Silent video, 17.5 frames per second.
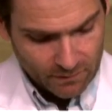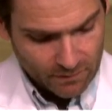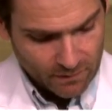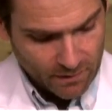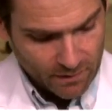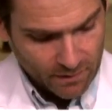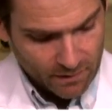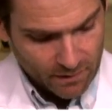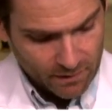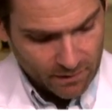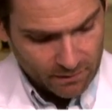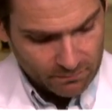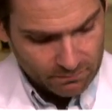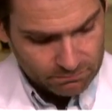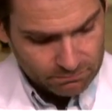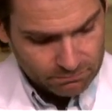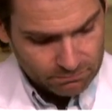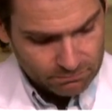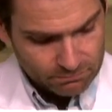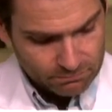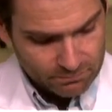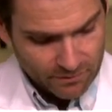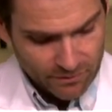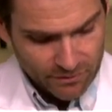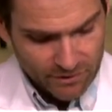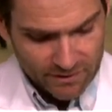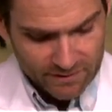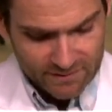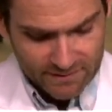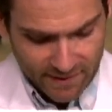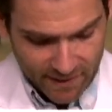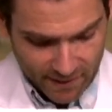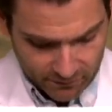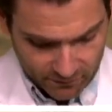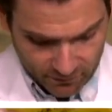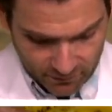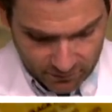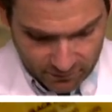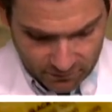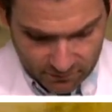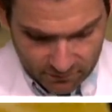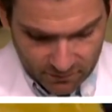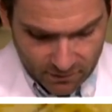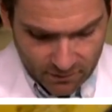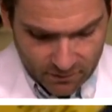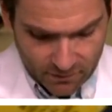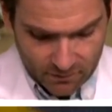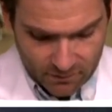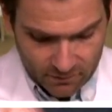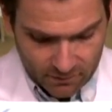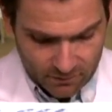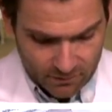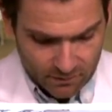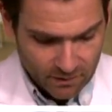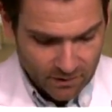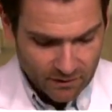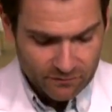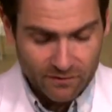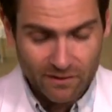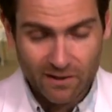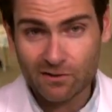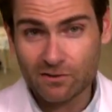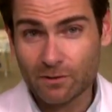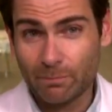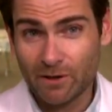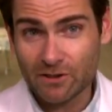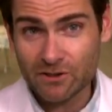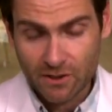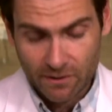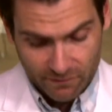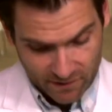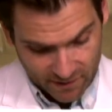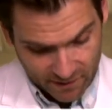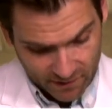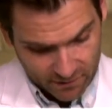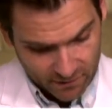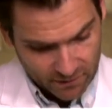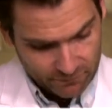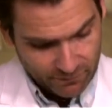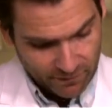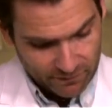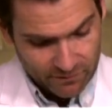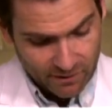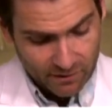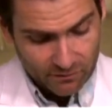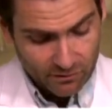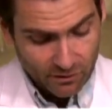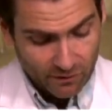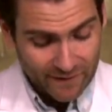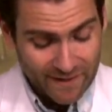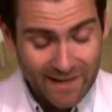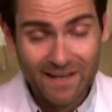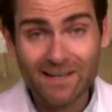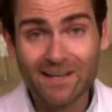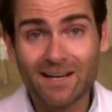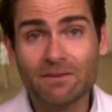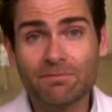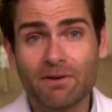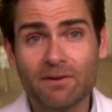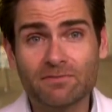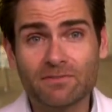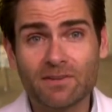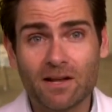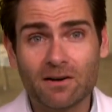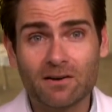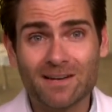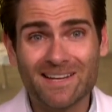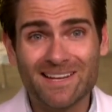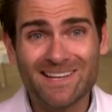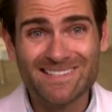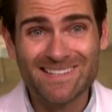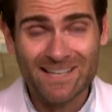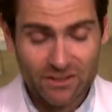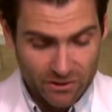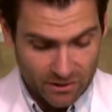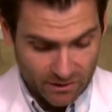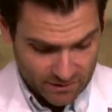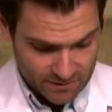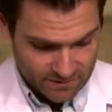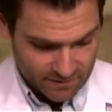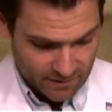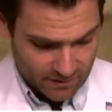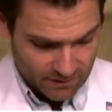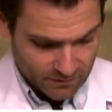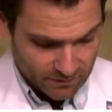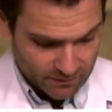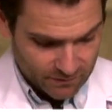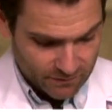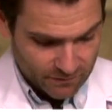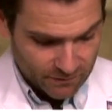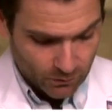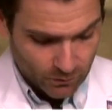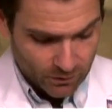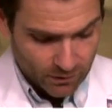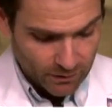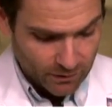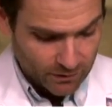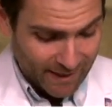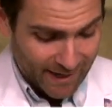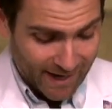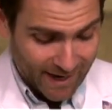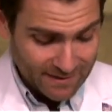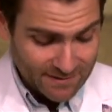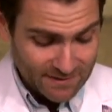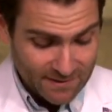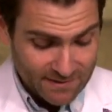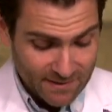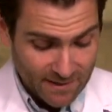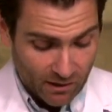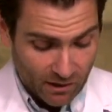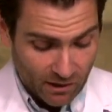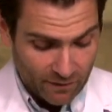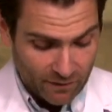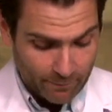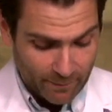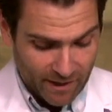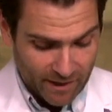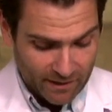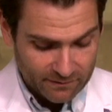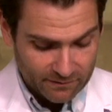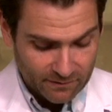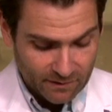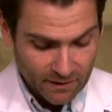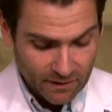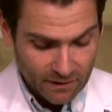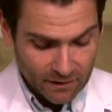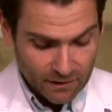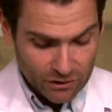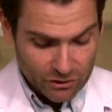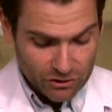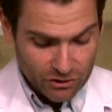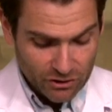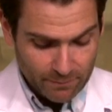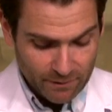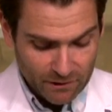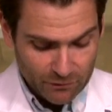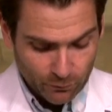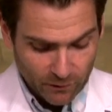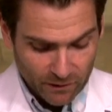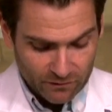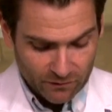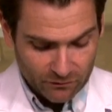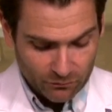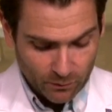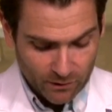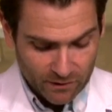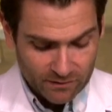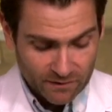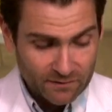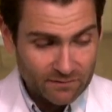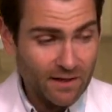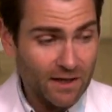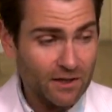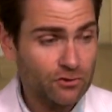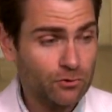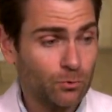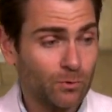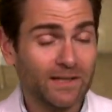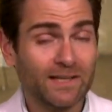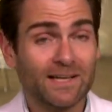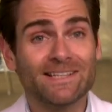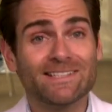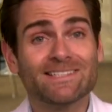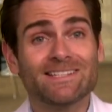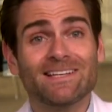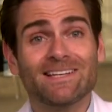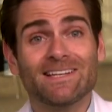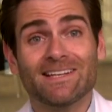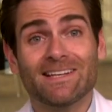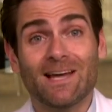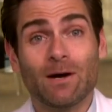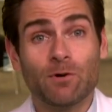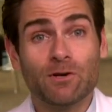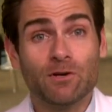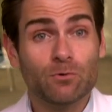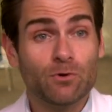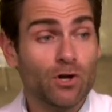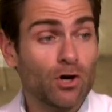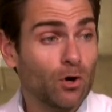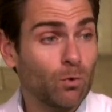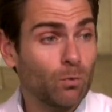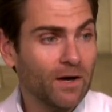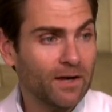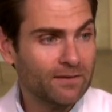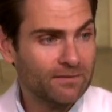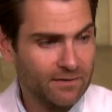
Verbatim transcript: uh, the standard, because there's a bunch of different K N ninety-five standards. Now, the K N ninety-five standard is a Chinese standard, so it has to say on the mask G B twenty-six twenty-six dash twenty nineteen. That way you know what